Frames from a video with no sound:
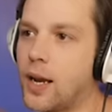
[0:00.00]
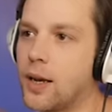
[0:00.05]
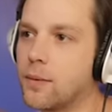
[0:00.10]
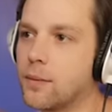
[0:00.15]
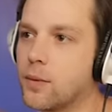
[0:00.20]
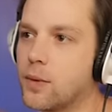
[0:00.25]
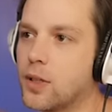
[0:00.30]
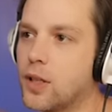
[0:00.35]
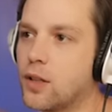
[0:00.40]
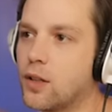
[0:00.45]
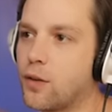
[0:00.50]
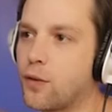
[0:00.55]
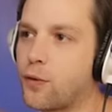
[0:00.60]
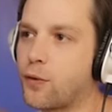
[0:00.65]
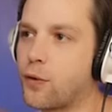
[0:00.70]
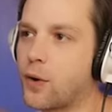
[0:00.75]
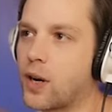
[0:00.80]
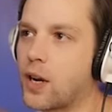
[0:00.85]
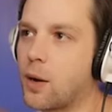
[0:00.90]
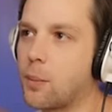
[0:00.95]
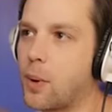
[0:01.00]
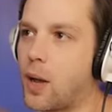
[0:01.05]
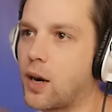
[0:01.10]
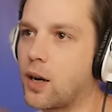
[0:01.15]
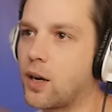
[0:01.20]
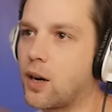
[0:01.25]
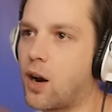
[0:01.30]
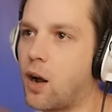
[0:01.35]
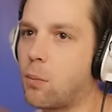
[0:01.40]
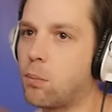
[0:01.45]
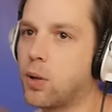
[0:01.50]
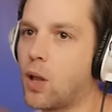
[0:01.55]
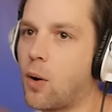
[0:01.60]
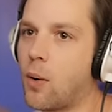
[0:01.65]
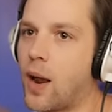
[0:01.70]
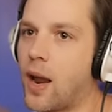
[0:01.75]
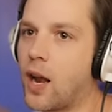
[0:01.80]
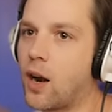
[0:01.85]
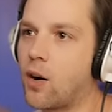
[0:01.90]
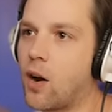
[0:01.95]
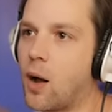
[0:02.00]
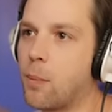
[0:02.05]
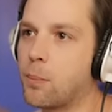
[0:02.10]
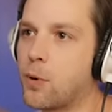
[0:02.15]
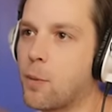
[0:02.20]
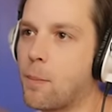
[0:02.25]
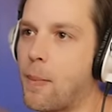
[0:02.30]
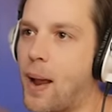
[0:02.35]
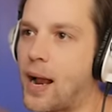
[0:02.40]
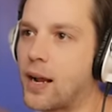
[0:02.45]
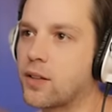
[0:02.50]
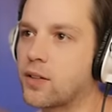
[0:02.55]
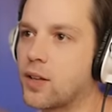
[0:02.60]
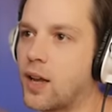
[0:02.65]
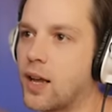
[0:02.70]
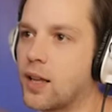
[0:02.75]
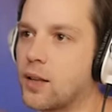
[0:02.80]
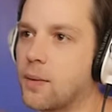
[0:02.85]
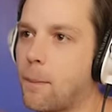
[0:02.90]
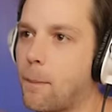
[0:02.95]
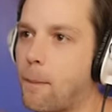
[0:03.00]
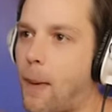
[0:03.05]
Hey, get the frick up out of here. I'll blow air up your backside.